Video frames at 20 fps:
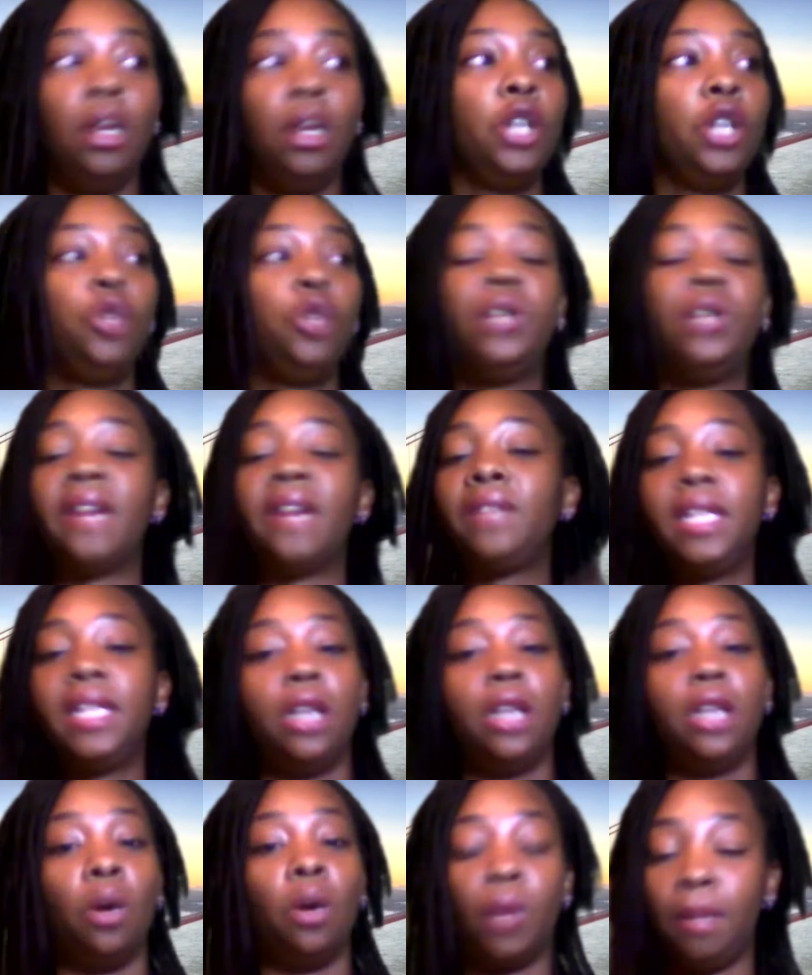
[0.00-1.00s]
You definitely
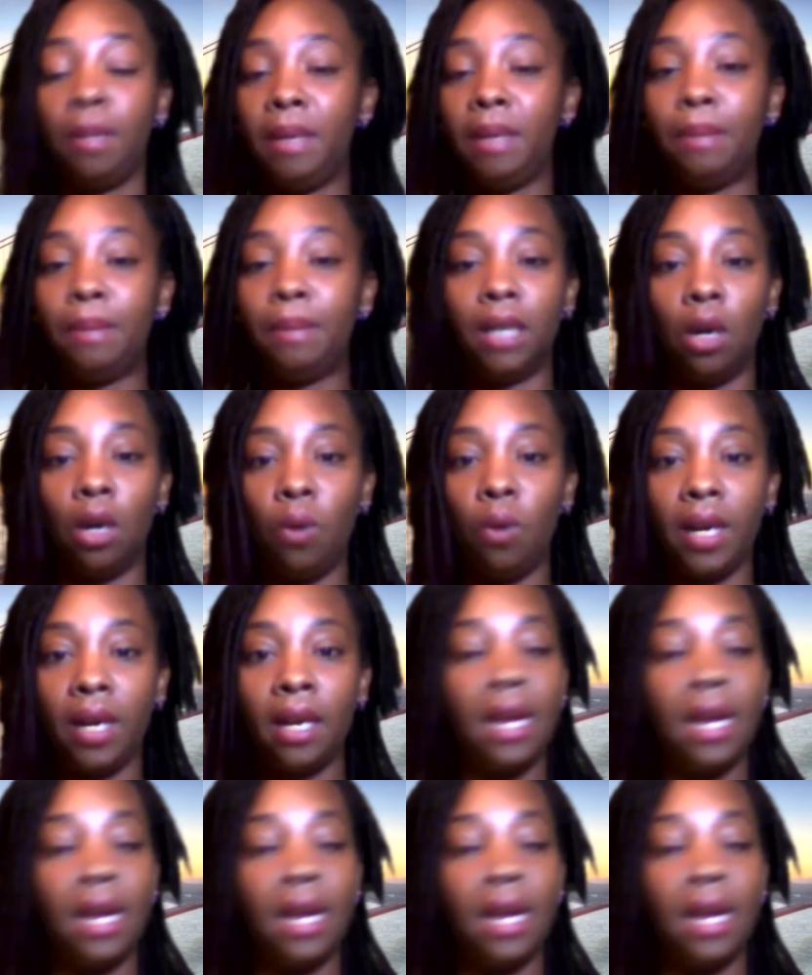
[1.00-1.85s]
don't want to be below it.